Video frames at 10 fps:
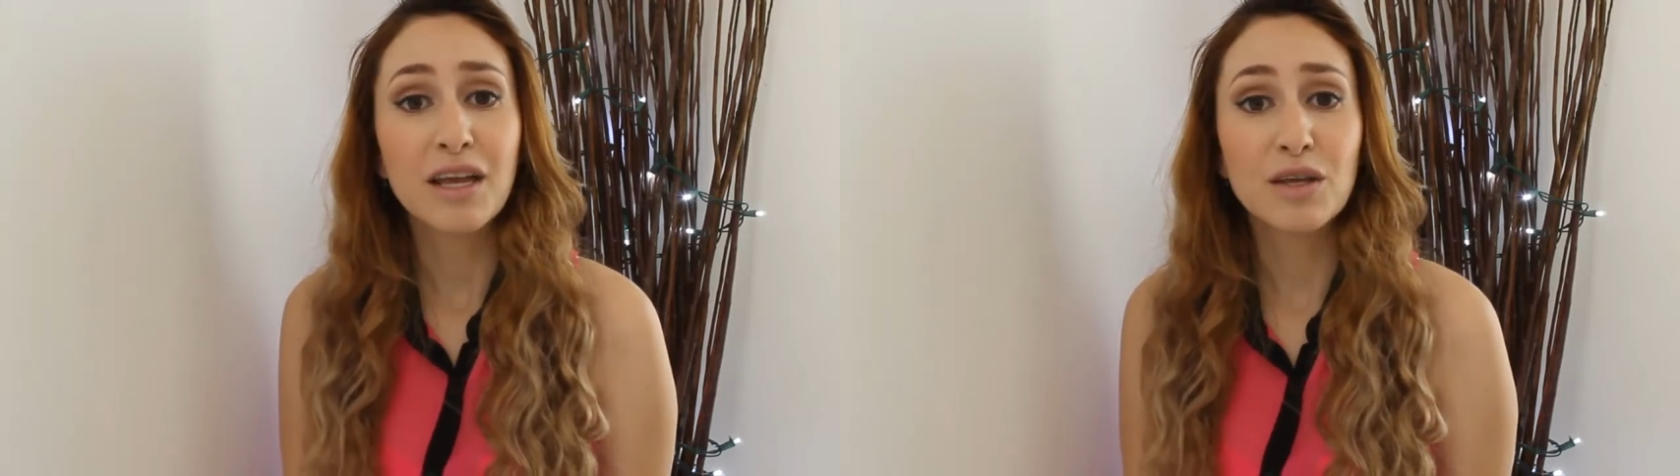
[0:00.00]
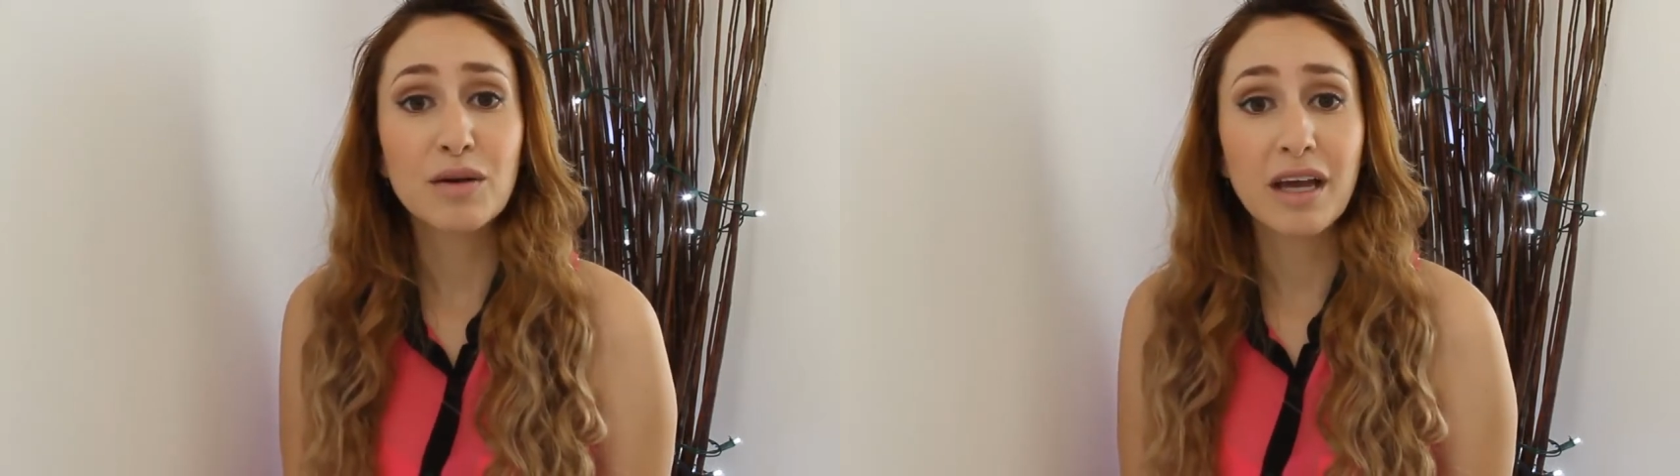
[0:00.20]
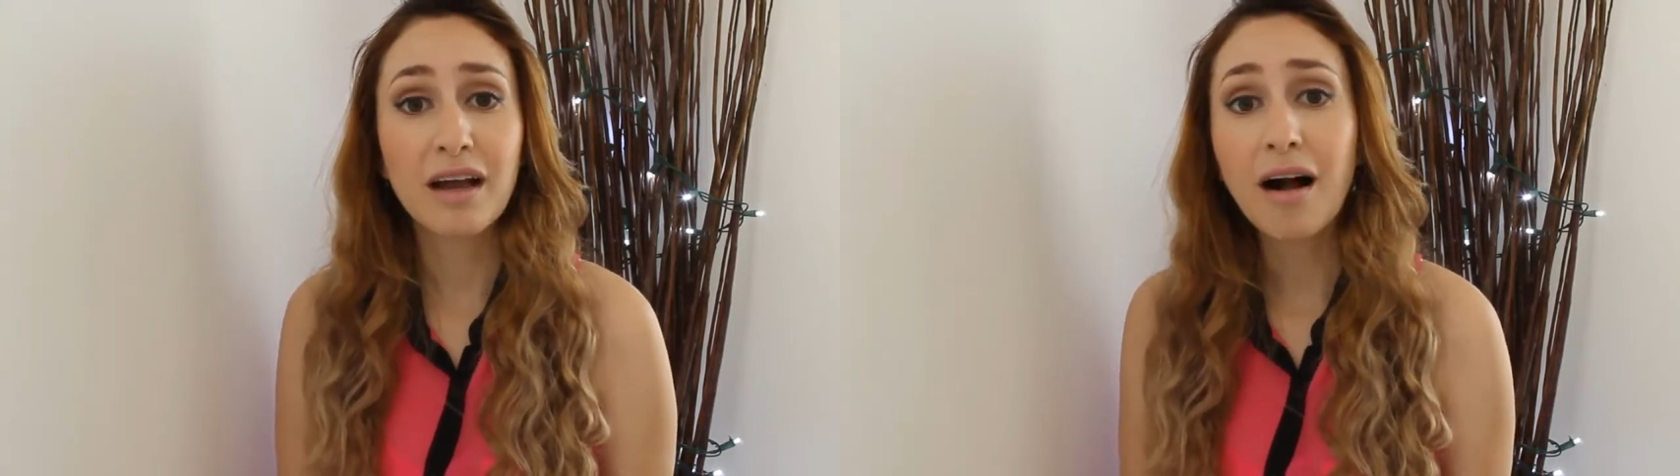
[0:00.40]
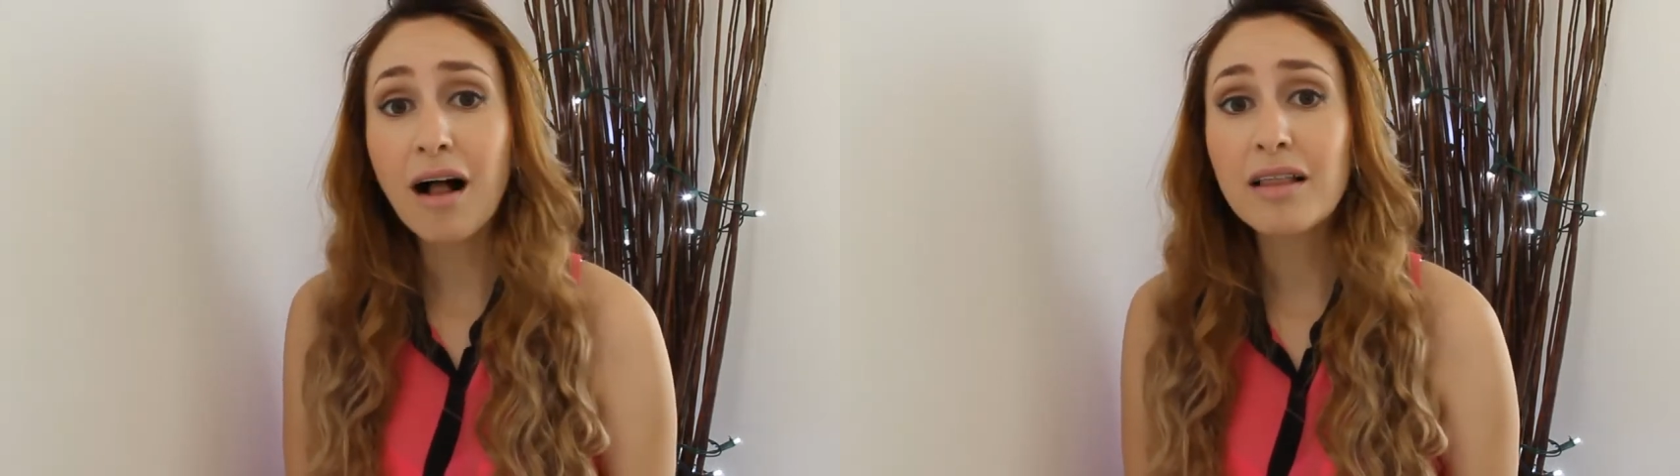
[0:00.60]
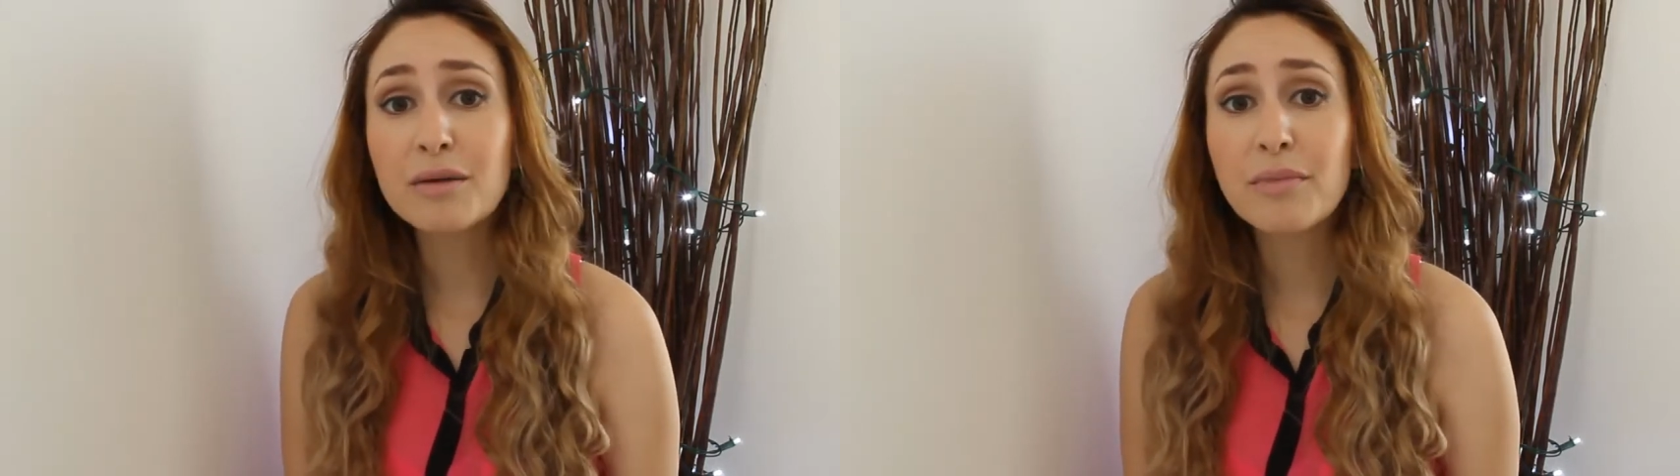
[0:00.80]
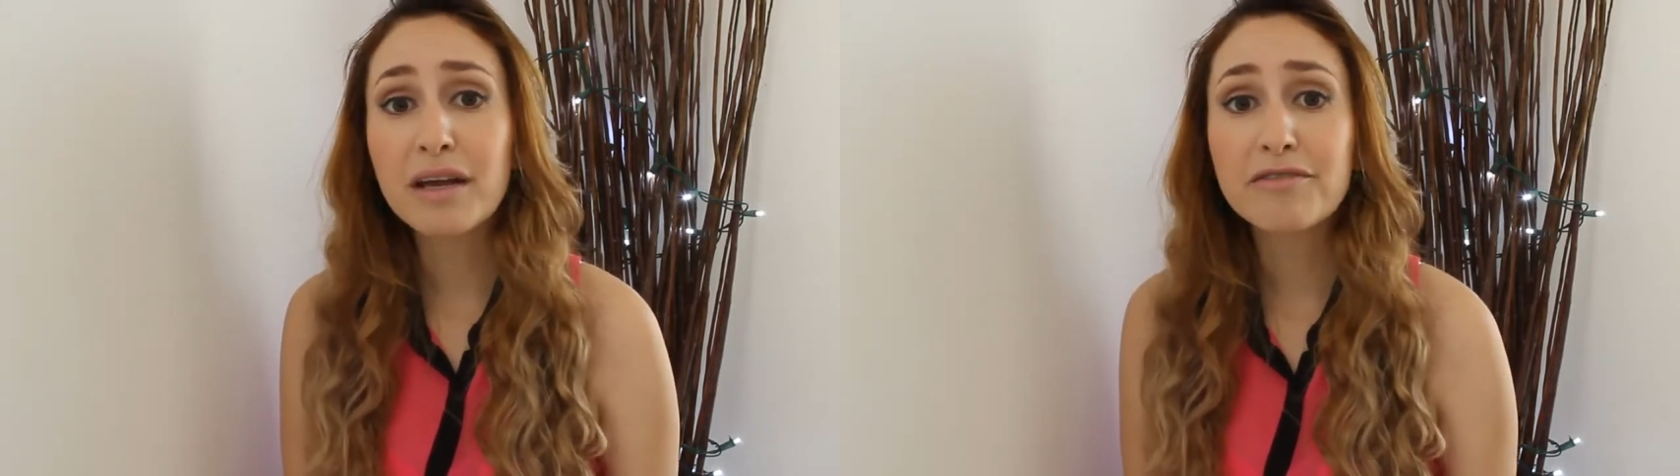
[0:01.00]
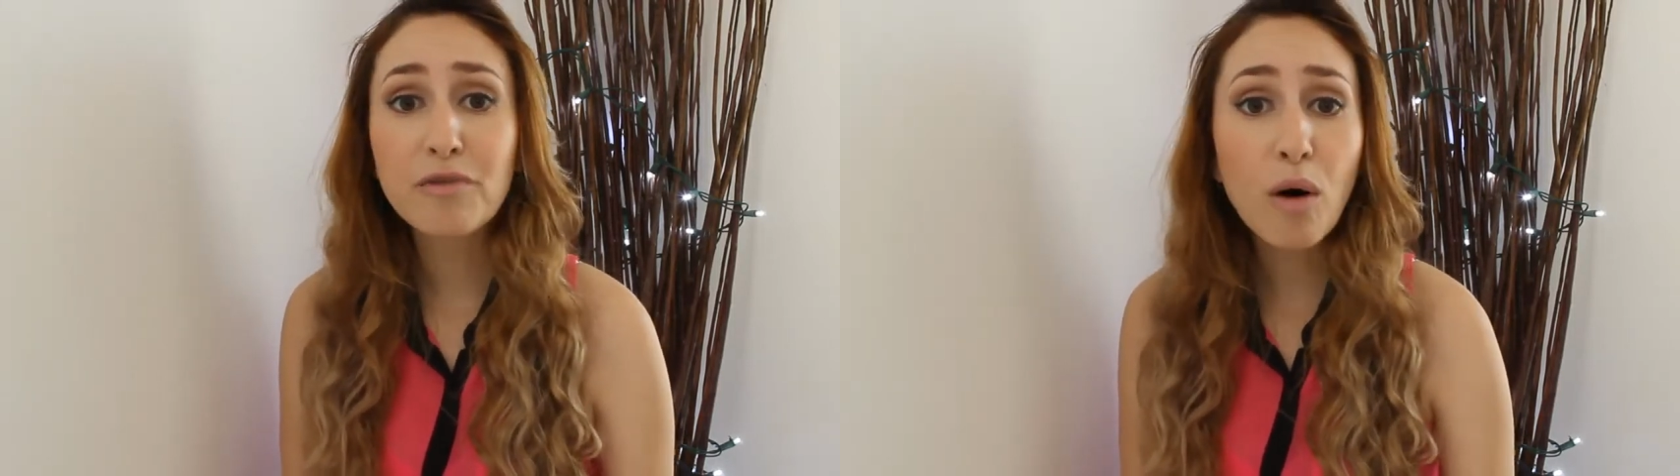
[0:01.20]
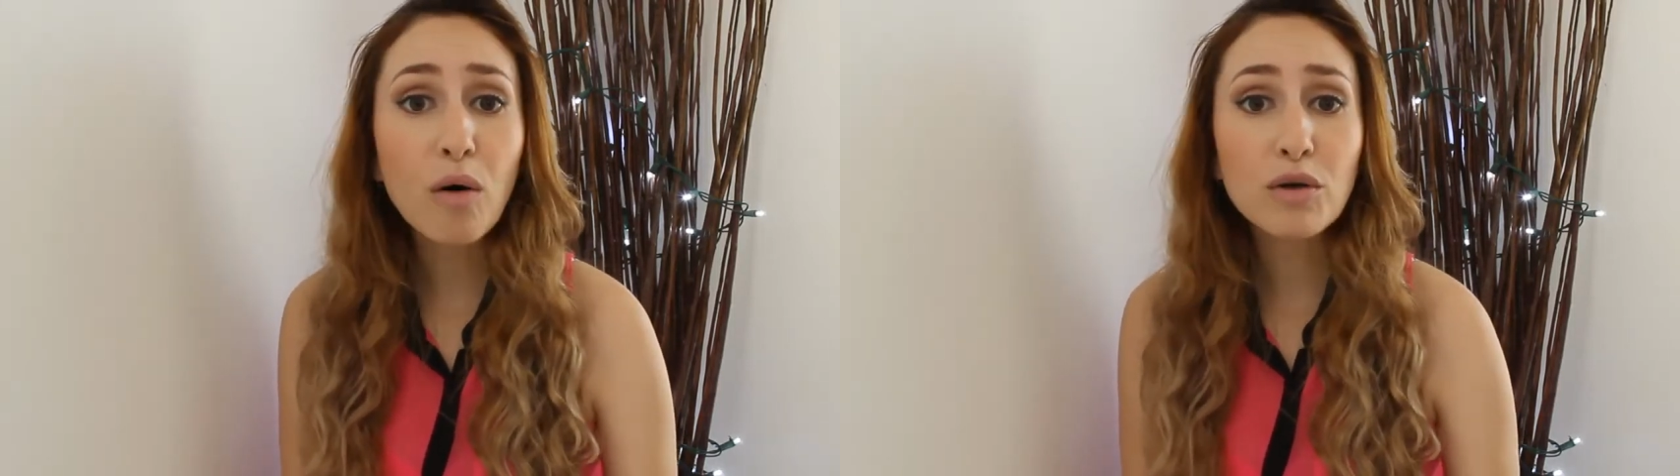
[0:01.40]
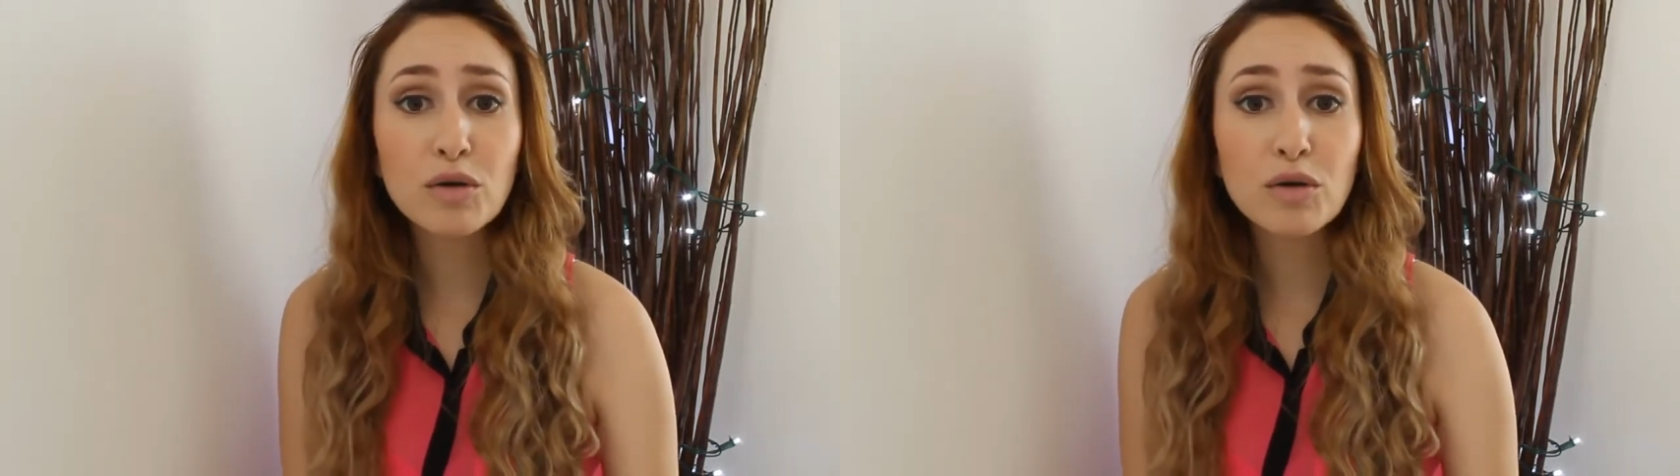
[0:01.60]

You can call them by phone,